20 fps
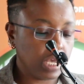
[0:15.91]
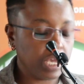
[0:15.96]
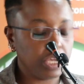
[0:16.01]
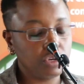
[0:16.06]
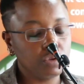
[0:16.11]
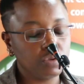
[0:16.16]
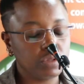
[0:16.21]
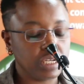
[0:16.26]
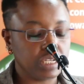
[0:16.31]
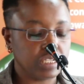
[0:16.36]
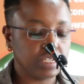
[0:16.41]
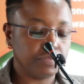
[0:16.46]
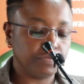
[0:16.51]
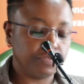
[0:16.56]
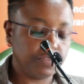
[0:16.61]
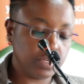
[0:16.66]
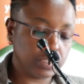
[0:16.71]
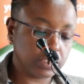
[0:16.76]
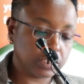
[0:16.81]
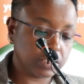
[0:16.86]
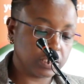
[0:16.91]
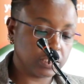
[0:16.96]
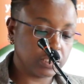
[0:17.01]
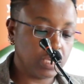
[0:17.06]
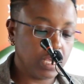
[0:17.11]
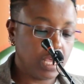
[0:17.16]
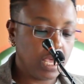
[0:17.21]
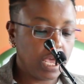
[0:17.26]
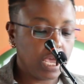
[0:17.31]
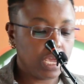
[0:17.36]
I knew there's a fixed,
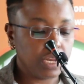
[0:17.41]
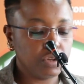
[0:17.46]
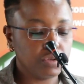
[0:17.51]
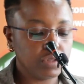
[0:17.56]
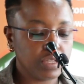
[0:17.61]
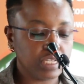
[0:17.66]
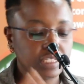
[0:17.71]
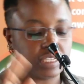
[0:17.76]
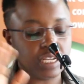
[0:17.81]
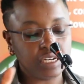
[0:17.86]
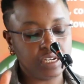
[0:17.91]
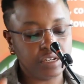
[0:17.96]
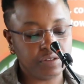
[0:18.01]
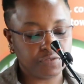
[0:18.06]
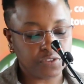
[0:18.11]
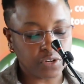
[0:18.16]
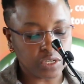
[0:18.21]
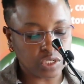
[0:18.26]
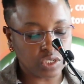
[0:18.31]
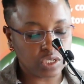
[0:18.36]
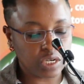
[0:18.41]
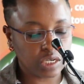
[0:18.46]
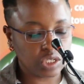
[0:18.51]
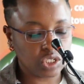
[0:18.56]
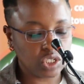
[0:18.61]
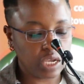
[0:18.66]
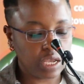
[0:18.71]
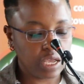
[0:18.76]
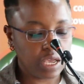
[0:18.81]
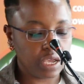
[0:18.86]
I knew there's an
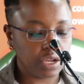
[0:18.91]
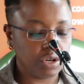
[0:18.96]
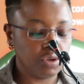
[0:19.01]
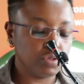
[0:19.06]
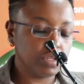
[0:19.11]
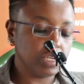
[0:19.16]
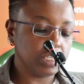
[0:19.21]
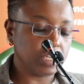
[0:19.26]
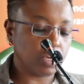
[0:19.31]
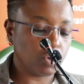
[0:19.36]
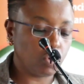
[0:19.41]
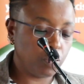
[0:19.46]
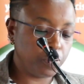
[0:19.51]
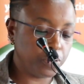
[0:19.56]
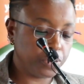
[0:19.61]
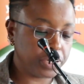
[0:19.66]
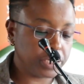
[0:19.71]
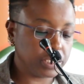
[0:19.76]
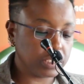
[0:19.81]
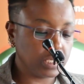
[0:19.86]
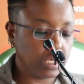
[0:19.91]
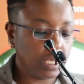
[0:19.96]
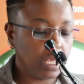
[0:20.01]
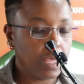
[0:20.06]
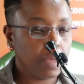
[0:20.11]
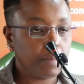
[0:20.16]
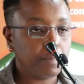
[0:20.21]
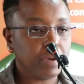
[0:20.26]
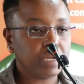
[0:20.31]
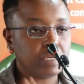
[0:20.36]
infrastructure, I knew there's a corporate,
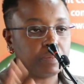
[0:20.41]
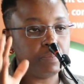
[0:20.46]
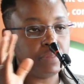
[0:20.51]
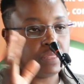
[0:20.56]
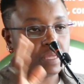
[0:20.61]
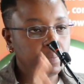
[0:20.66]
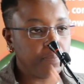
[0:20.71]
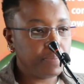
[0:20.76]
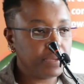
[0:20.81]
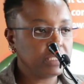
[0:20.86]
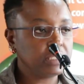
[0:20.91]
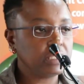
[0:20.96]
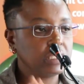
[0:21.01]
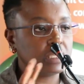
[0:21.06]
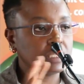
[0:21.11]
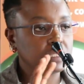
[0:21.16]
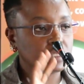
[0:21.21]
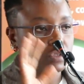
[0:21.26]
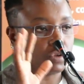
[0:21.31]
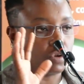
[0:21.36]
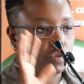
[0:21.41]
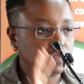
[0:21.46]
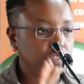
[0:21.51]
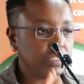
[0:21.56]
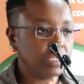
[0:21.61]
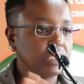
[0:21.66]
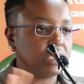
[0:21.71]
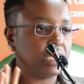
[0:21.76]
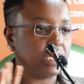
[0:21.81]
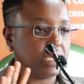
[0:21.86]
but the basics of
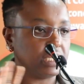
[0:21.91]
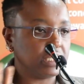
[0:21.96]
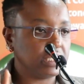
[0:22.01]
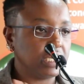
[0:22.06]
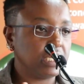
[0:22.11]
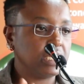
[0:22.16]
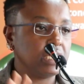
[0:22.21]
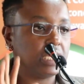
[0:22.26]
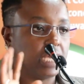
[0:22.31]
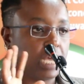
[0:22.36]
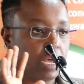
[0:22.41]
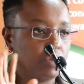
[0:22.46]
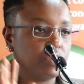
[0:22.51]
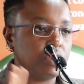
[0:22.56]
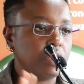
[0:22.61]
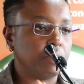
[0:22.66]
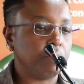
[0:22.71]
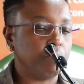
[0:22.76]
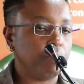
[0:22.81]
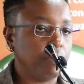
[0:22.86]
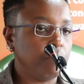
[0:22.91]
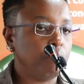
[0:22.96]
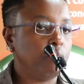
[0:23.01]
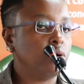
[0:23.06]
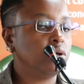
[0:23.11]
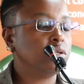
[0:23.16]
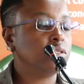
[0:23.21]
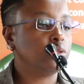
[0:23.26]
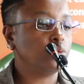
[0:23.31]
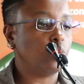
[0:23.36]
just understanding how the
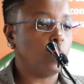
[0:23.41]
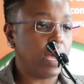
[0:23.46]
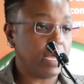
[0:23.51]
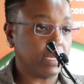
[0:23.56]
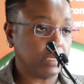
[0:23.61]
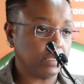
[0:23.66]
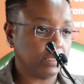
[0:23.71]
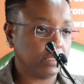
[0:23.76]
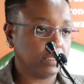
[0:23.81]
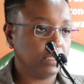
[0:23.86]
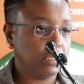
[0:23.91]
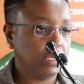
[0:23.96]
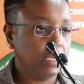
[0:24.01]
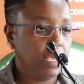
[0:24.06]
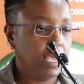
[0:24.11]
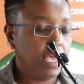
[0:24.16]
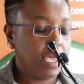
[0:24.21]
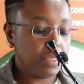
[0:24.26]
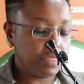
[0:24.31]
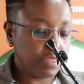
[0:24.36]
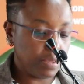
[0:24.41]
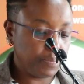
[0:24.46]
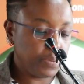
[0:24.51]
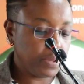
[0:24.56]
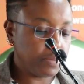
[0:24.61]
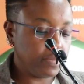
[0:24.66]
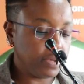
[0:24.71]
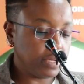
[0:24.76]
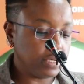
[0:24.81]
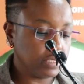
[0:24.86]
bond works and the
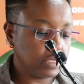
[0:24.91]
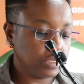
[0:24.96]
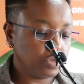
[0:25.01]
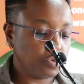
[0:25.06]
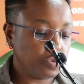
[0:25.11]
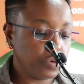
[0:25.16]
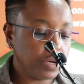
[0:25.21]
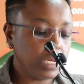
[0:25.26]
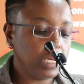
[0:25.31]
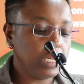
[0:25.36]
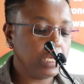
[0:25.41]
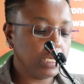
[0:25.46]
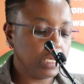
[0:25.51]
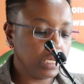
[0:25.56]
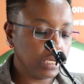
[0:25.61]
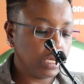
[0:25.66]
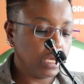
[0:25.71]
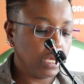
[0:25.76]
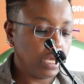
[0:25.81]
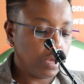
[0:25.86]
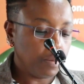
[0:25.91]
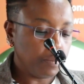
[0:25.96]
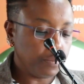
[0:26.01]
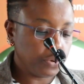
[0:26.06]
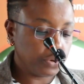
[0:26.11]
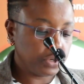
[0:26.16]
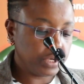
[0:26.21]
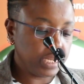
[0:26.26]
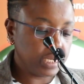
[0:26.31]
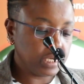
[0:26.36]
payment really
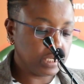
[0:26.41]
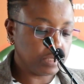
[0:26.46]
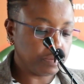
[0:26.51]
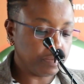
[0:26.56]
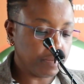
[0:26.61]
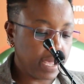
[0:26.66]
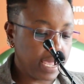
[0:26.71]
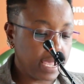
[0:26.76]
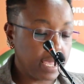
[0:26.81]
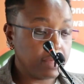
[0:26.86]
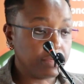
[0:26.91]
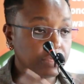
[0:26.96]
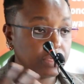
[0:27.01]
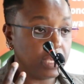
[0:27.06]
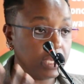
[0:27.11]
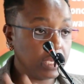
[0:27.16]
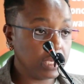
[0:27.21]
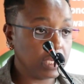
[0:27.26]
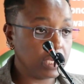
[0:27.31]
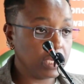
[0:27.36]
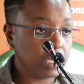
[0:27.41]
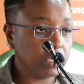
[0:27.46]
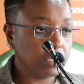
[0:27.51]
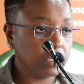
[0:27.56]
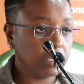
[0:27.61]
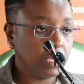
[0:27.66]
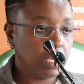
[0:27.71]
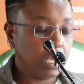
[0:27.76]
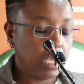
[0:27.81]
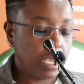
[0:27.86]
broadened my
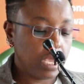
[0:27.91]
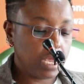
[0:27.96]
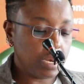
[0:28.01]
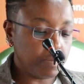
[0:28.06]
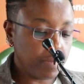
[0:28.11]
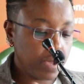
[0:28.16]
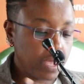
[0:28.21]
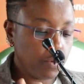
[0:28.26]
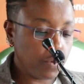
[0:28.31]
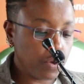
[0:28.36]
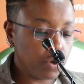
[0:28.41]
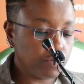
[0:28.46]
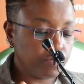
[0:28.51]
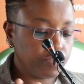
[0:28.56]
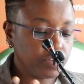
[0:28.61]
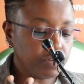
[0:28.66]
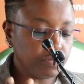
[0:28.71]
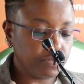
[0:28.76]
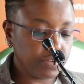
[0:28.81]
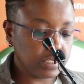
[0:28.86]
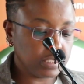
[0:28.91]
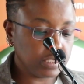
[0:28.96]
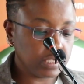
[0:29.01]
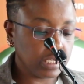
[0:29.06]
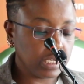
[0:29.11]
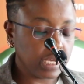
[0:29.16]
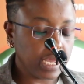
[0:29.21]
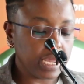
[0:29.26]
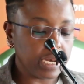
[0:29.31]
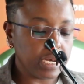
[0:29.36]
thinking and my way of
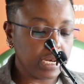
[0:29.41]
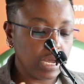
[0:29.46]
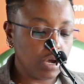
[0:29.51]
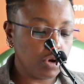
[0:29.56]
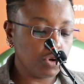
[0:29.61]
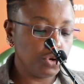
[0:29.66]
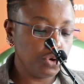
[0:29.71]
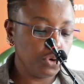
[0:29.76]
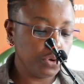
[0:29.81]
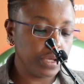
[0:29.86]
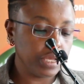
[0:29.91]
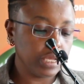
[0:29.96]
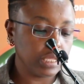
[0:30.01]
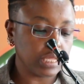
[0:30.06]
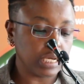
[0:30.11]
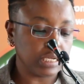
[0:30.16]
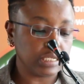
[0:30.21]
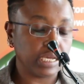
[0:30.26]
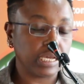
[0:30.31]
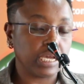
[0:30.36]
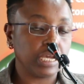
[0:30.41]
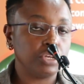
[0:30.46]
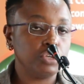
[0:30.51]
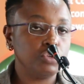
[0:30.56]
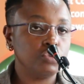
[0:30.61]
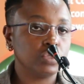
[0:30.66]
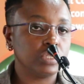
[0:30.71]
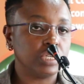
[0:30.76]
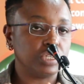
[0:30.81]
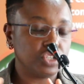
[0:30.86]
investing, and now knowing that I can
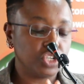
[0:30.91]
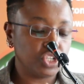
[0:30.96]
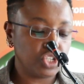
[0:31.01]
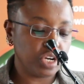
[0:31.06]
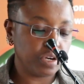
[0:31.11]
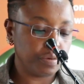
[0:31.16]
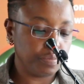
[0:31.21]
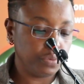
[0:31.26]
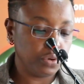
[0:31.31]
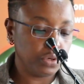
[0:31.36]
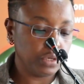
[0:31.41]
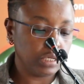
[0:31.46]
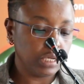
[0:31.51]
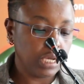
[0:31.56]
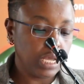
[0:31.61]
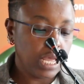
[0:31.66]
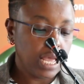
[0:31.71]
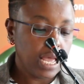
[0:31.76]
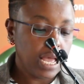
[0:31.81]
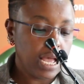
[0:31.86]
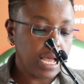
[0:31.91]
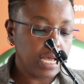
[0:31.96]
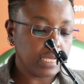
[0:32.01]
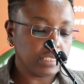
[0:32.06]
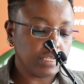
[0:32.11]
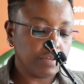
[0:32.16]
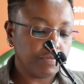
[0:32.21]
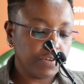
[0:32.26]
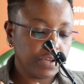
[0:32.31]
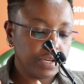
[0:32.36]
use a treasury bond
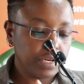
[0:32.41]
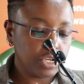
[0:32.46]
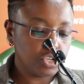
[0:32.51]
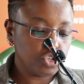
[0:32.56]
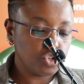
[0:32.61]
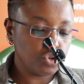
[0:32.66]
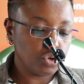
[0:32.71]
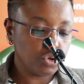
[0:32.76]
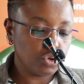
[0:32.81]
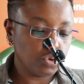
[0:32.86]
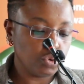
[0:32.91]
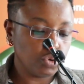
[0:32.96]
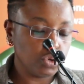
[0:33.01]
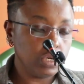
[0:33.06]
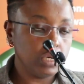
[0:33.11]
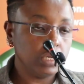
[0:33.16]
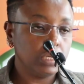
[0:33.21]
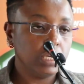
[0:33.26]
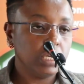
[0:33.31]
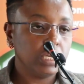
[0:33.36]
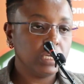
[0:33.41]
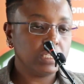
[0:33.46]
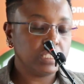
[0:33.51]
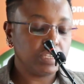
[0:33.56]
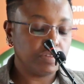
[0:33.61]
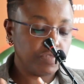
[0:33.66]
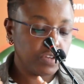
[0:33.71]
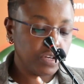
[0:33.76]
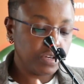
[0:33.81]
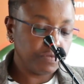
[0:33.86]
as a financial goal. It's
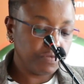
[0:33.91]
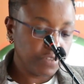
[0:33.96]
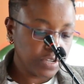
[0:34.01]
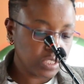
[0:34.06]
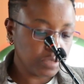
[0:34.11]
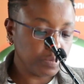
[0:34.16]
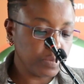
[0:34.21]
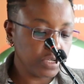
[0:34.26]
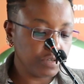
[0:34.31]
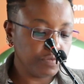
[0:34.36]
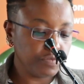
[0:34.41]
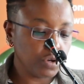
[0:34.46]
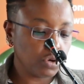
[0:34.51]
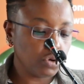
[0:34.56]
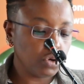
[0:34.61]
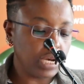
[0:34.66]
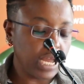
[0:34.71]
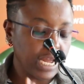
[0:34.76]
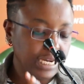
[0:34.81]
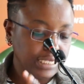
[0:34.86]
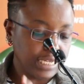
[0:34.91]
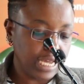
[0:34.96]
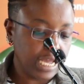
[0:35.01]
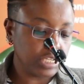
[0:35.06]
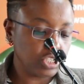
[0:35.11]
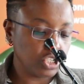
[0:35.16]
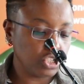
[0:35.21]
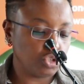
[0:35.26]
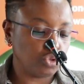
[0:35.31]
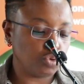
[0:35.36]
an investment vehicle
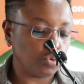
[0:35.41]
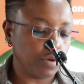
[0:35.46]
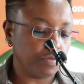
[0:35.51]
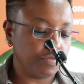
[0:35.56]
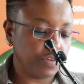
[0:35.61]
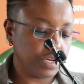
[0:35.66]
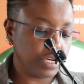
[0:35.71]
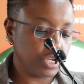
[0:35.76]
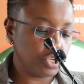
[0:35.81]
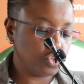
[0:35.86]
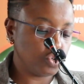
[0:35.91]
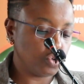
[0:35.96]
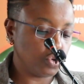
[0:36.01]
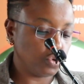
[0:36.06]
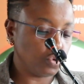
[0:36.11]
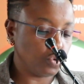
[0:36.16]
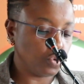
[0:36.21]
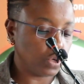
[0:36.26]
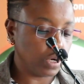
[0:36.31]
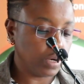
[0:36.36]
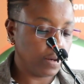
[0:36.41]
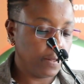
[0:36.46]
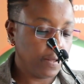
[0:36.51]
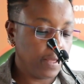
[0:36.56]
attached to a financial goal.